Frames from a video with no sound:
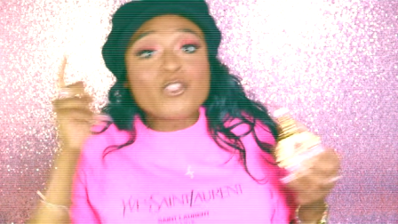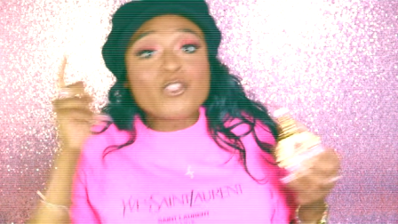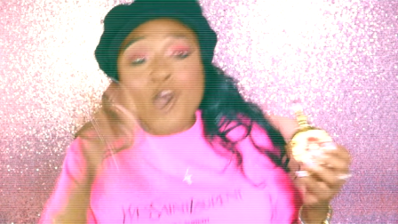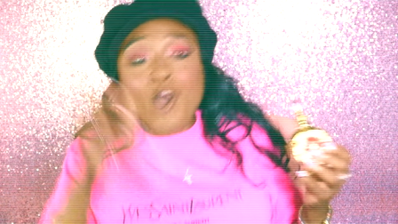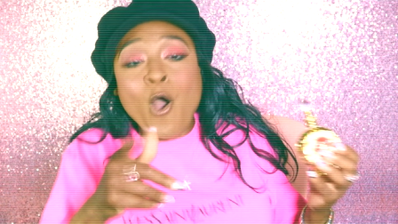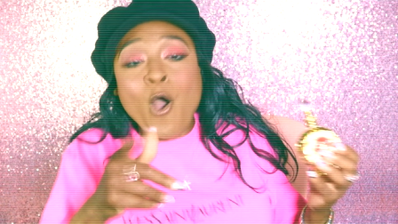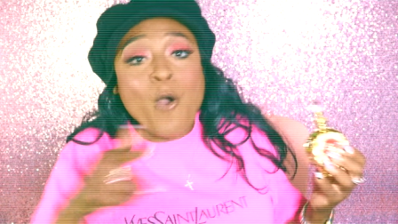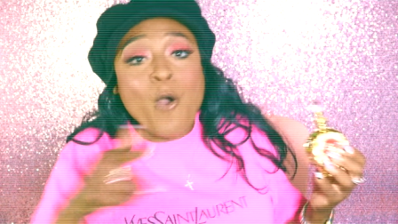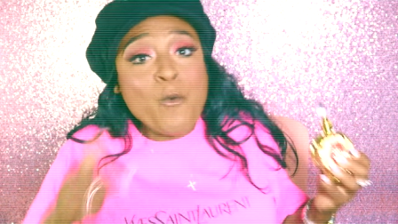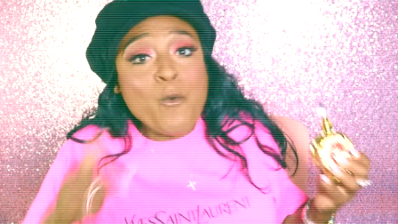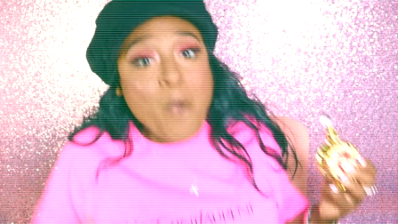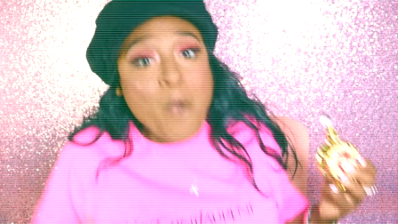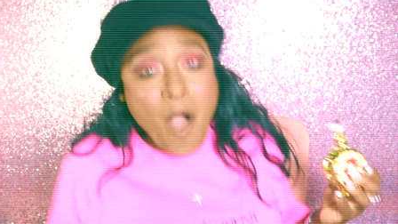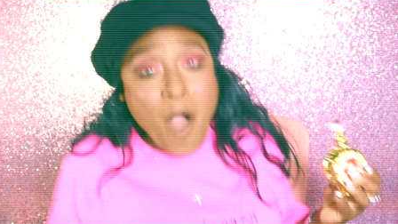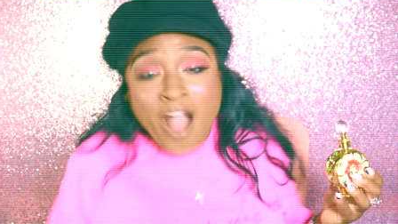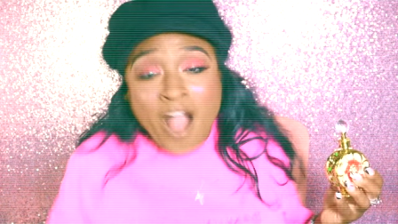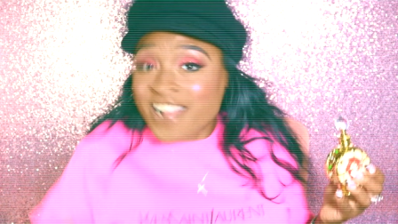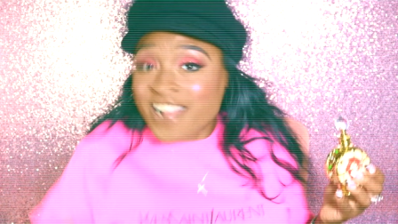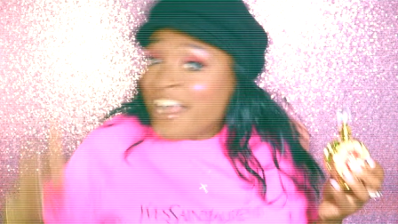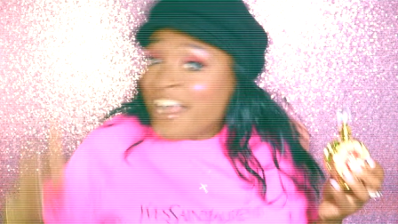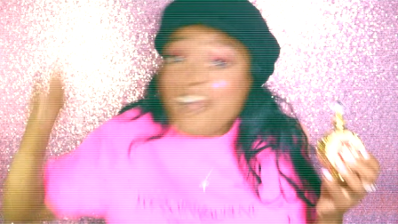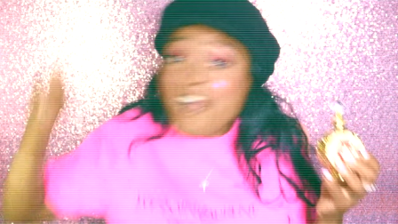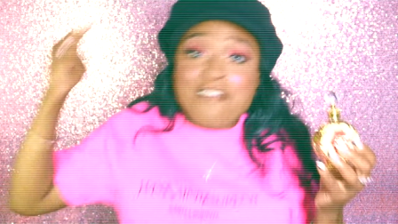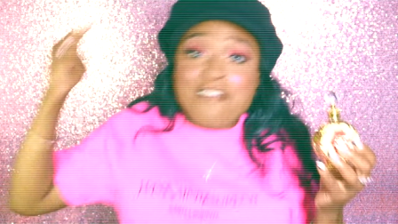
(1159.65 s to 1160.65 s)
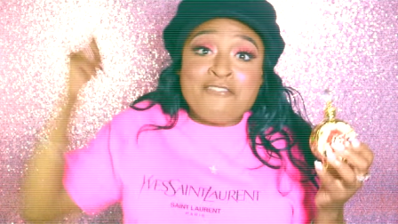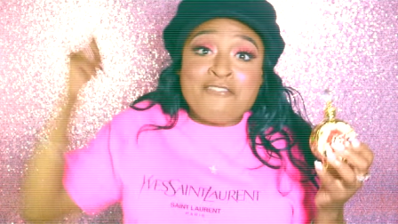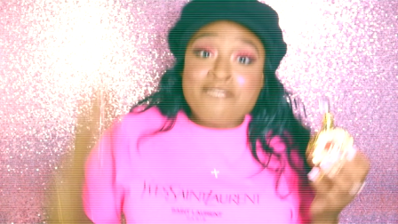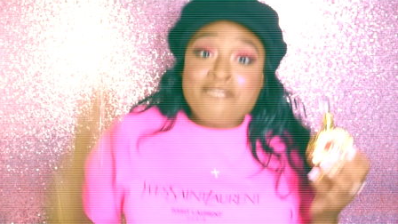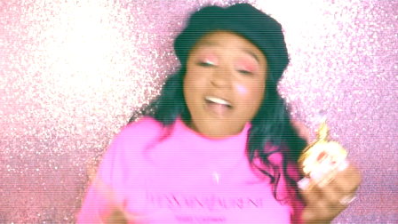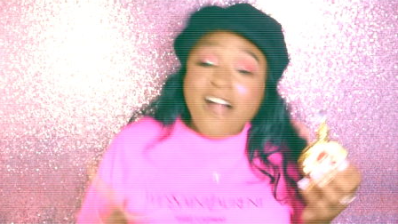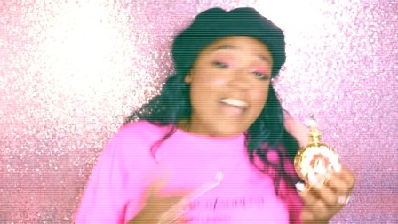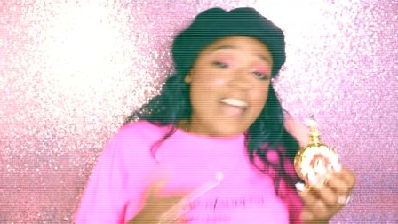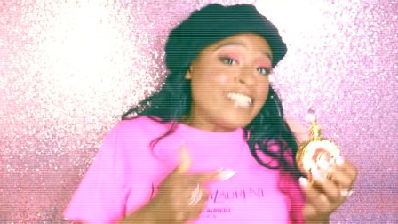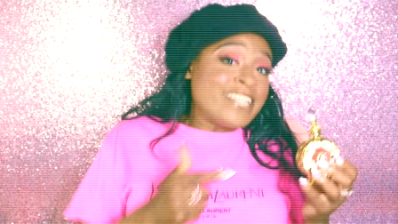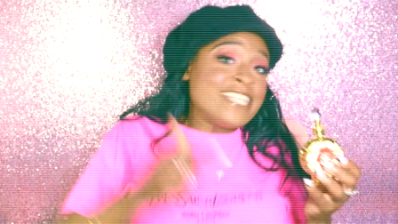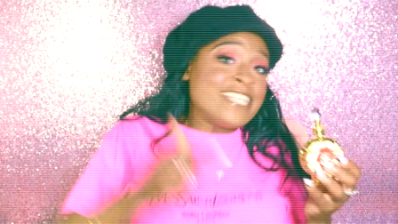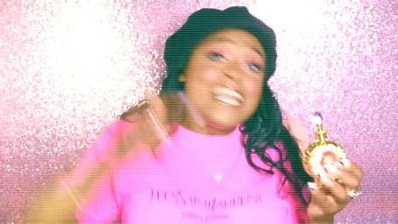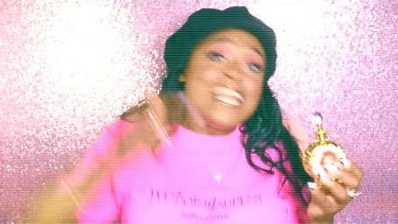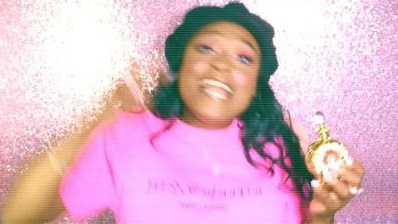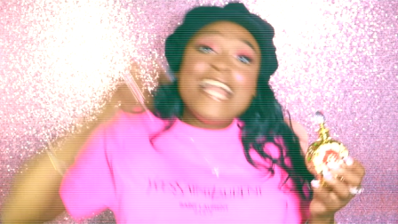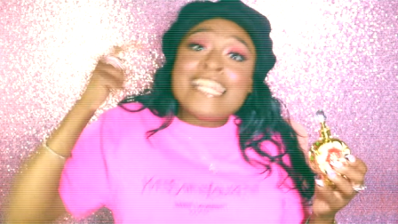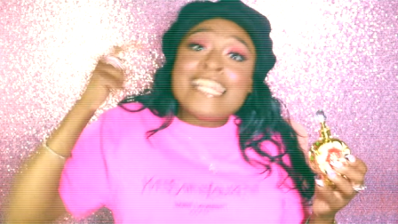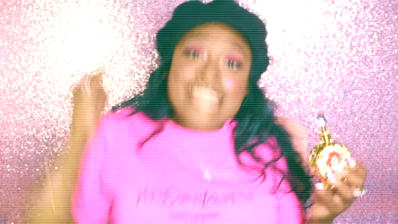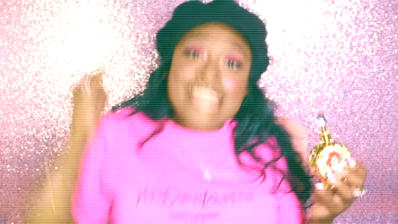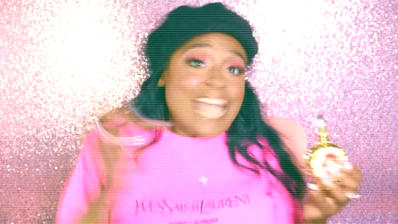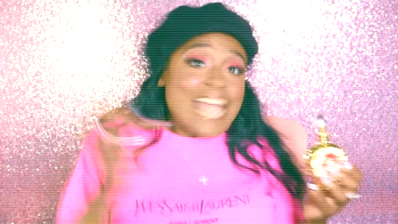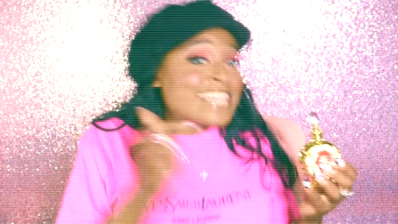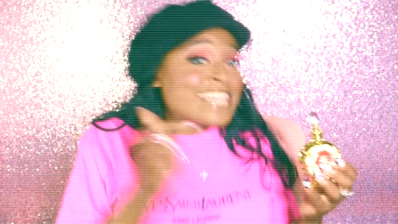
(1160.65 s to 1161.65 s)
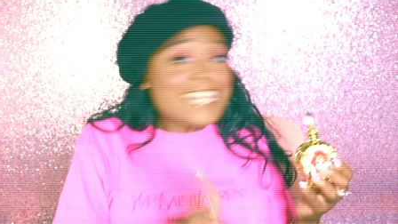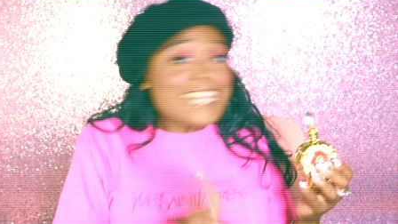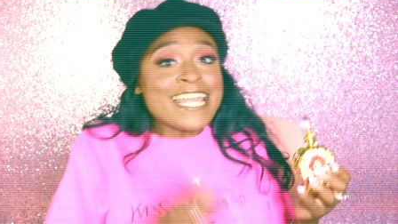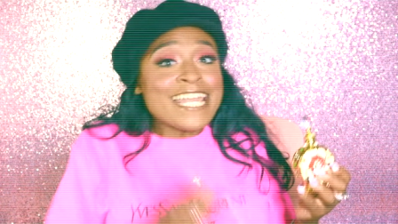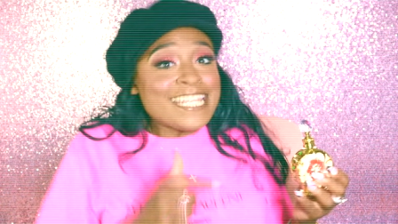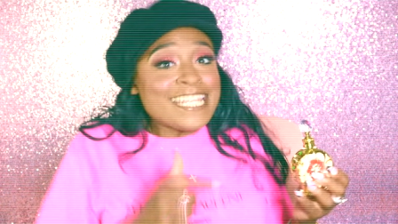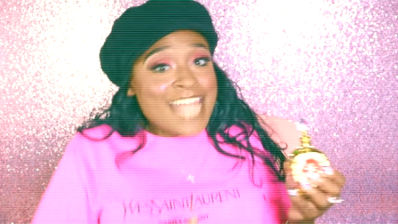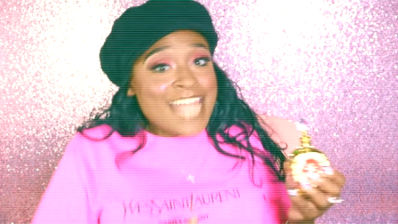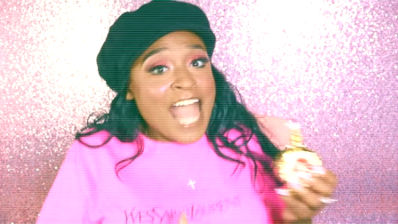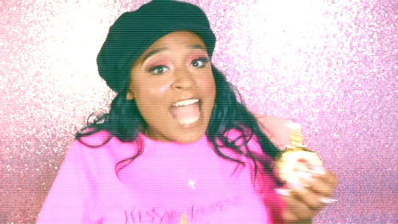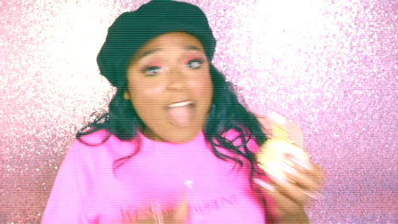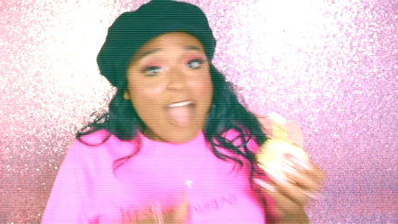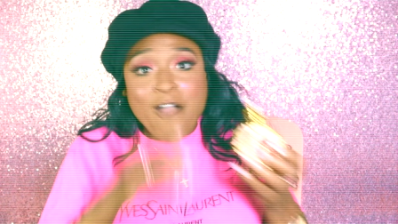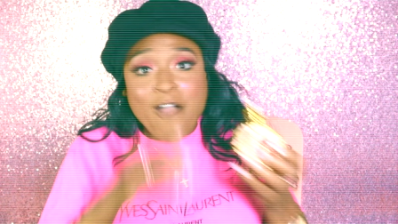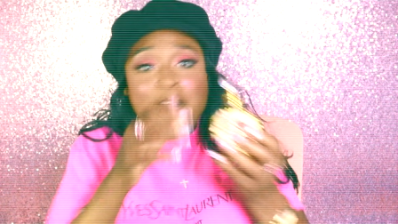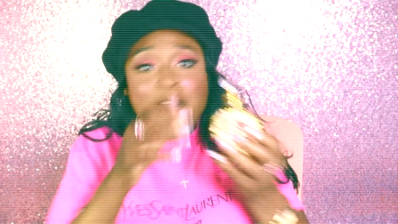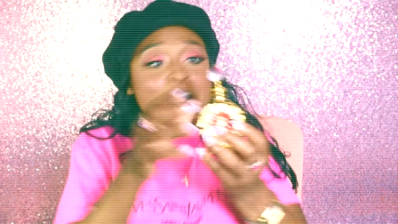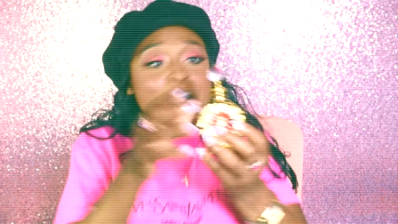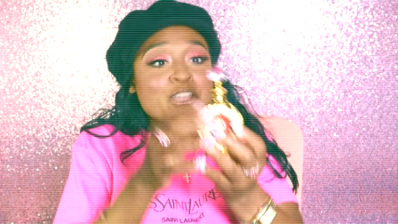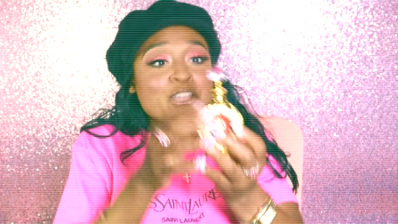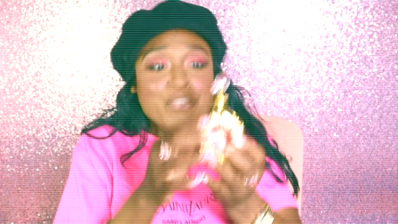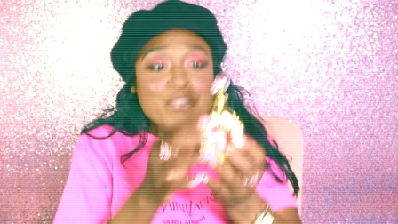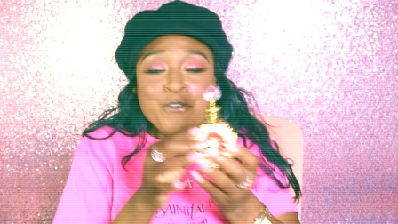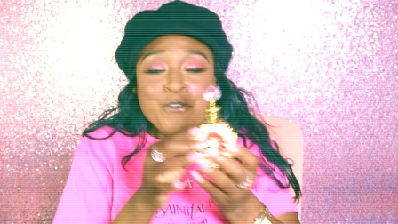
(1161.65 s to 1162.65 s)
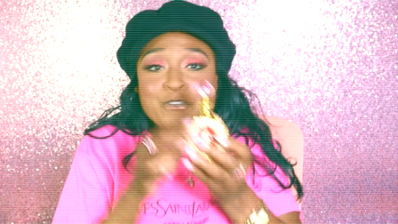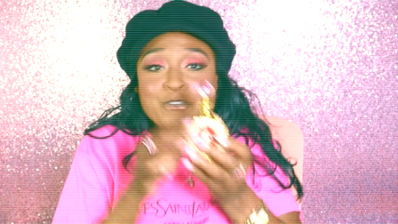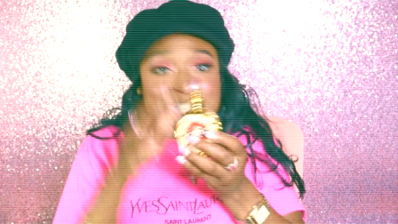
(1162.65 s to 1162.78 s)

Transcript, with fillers: Go walk Run! Get there now! You